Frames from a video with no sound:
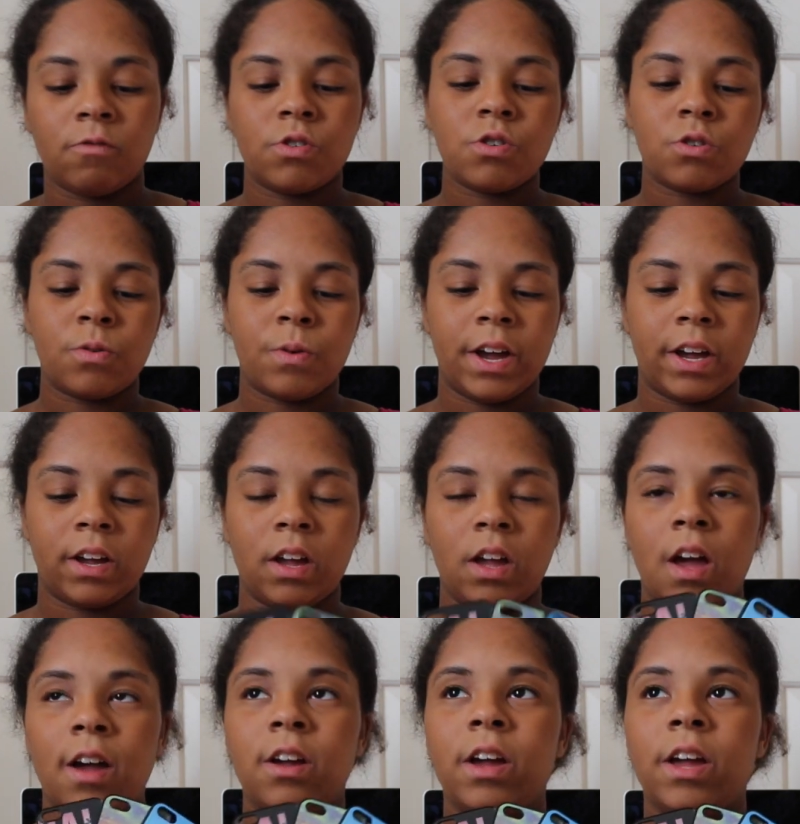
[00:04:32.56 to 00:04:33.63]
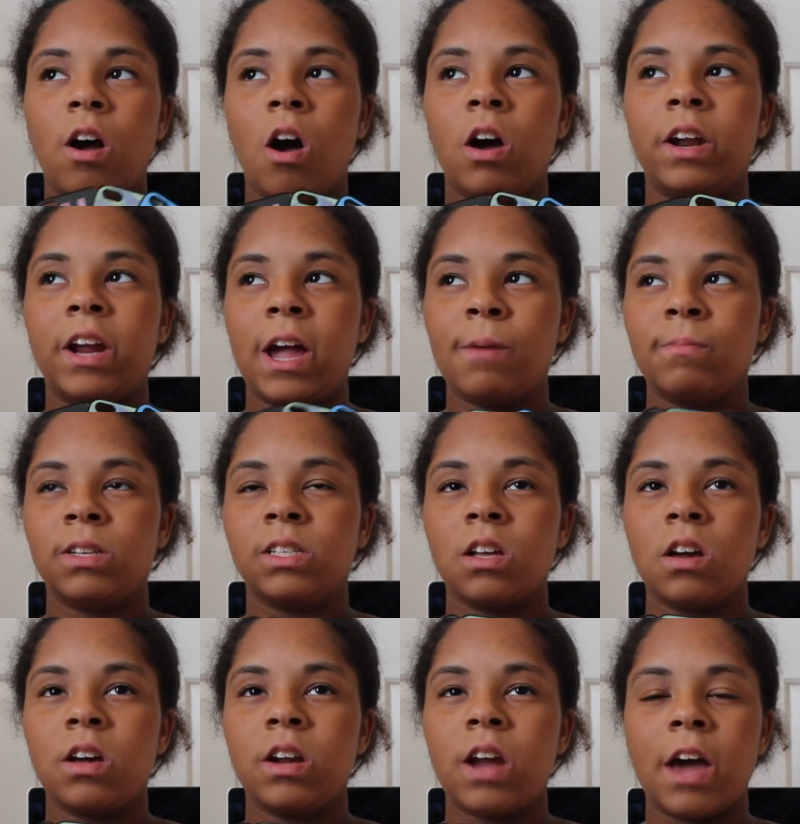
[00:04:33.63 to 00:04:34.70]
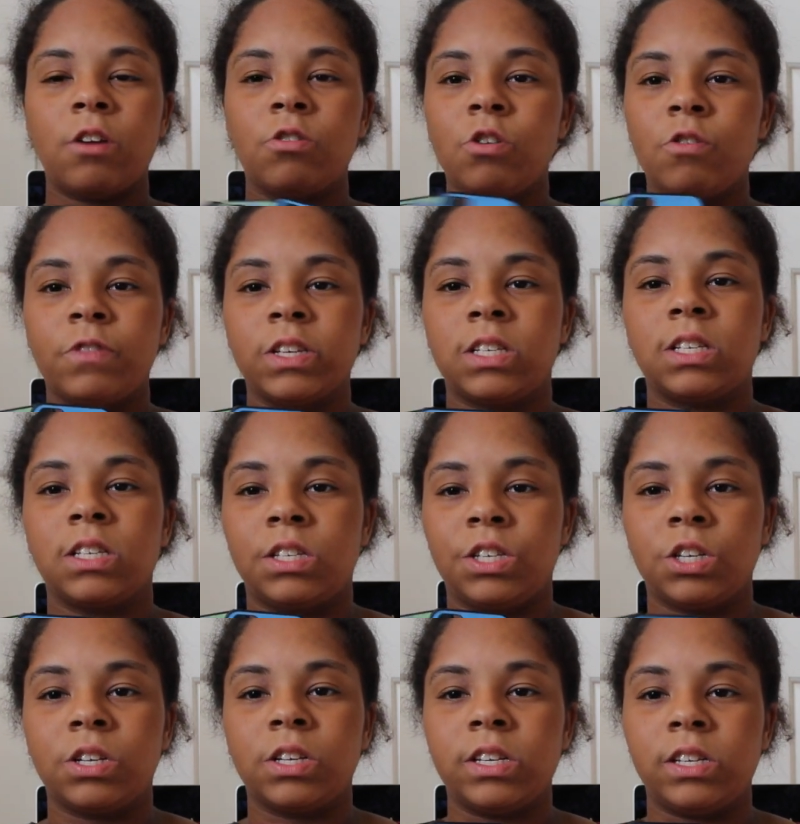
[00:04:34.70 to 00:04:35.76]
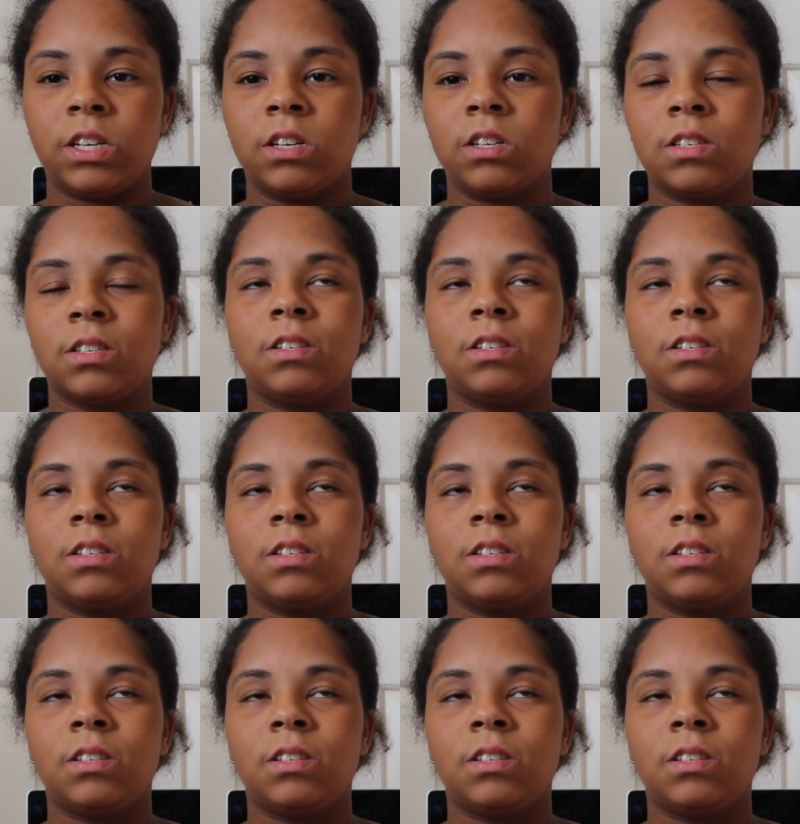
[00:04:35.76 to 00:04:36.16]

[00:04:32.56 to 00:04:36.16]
real quick, on Amazon, I don't know if this is steal a deal.